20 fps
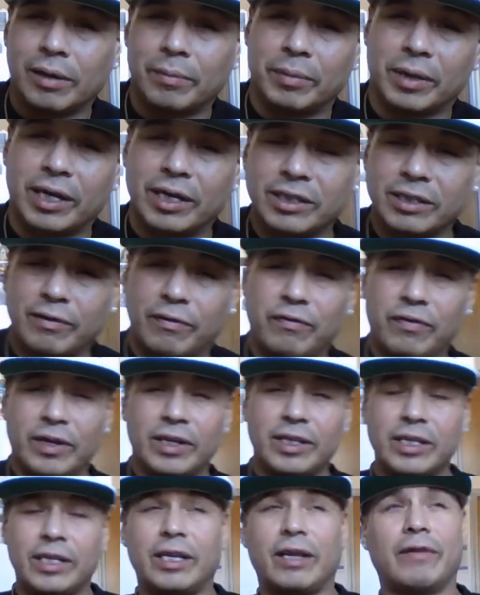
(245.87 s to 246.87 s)
Because the
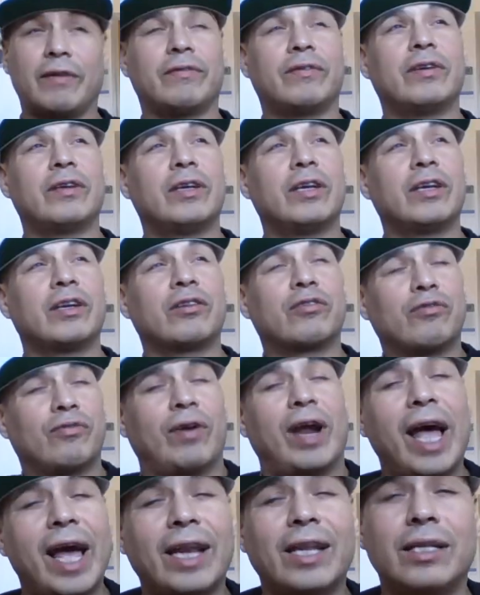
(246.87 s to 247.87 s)
feeling of
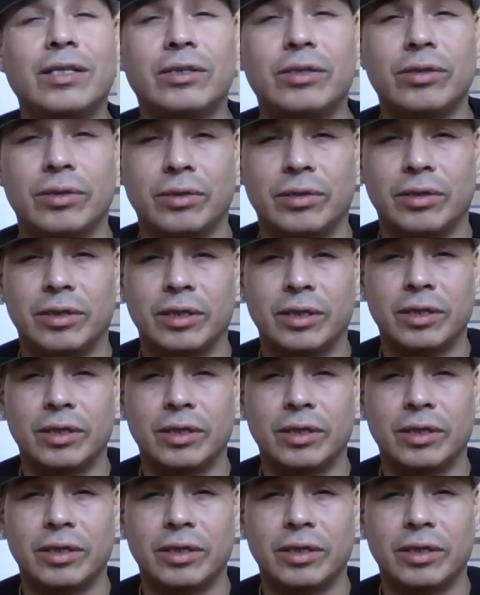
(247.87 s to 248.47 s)
gratitude